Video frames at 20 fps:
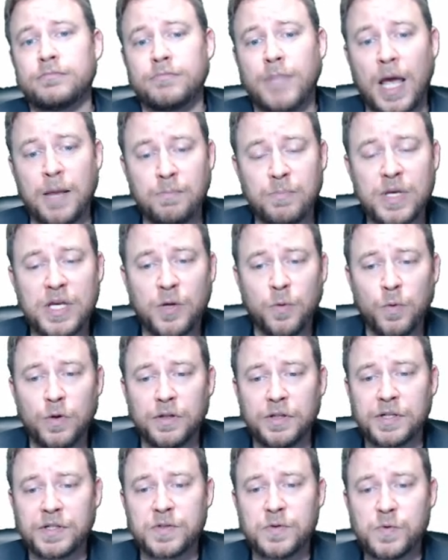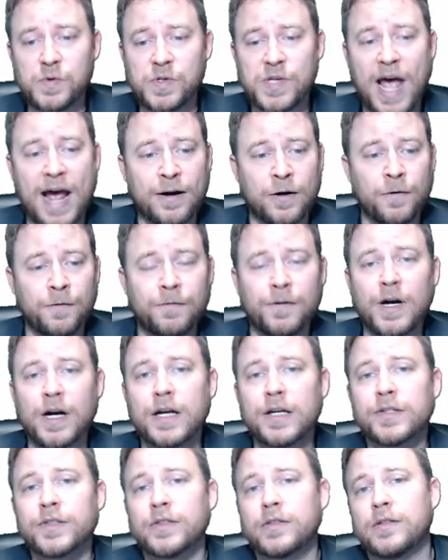and being willing to
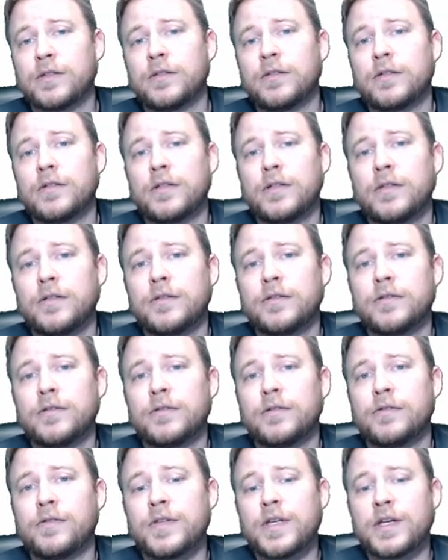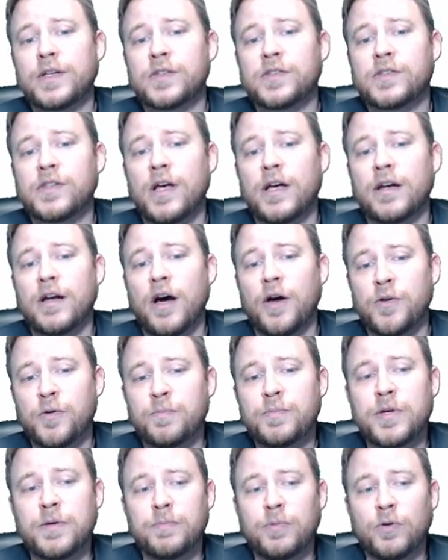sacrifice things that other
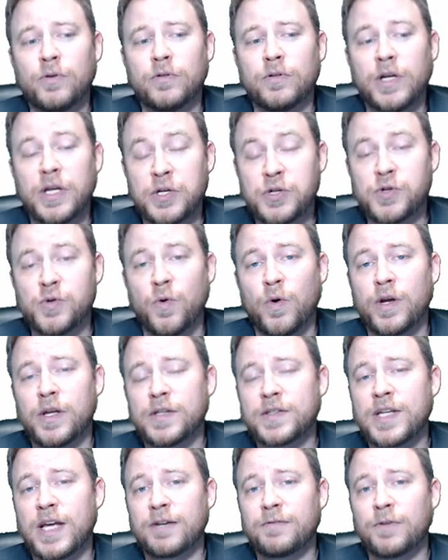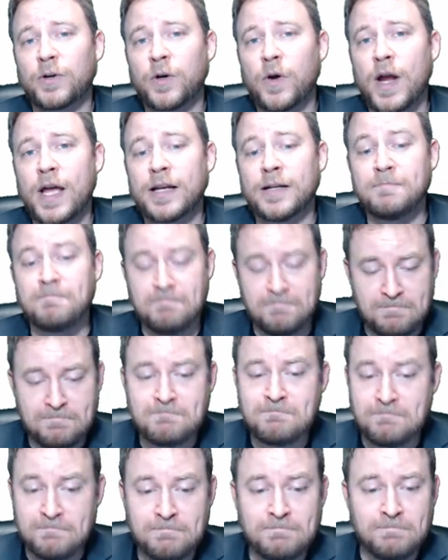people enjoy and take for granted,
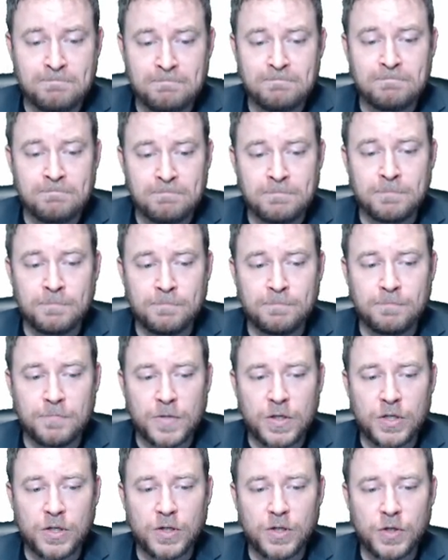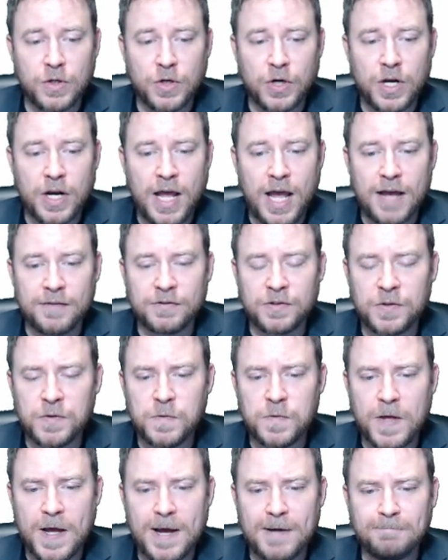you're going to have to
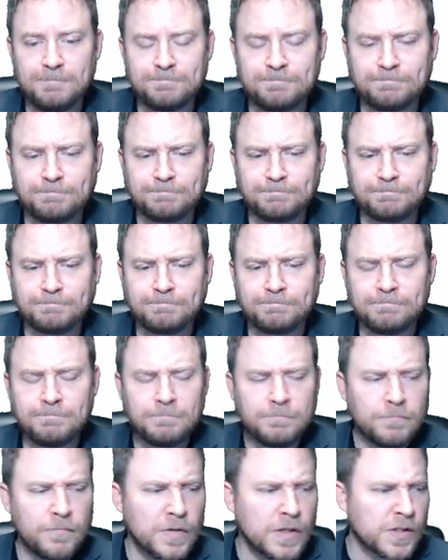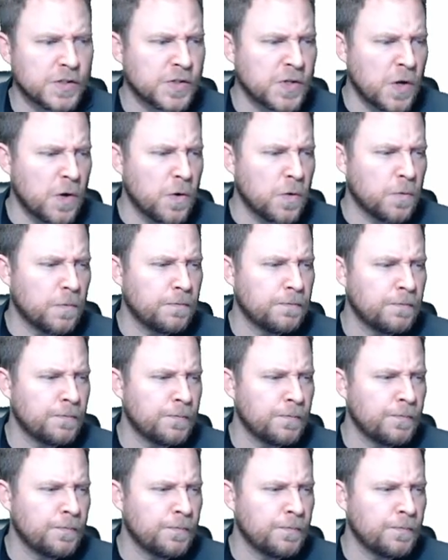do that. So